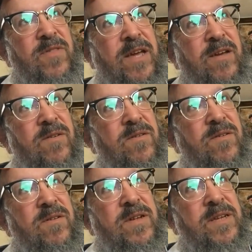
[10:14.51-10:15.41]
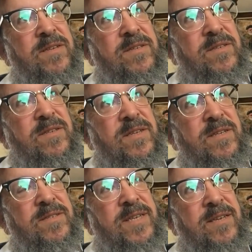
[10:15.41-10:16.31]
that is
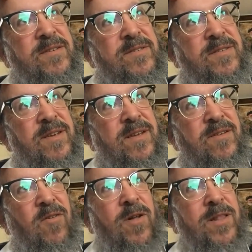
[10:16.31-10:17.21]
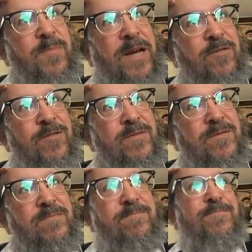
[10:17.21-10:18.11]
is his uh, all about
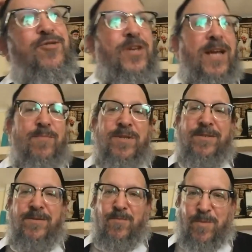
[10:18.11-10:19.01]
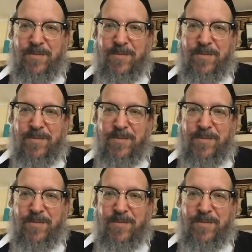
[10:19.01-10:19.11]
Shabbos,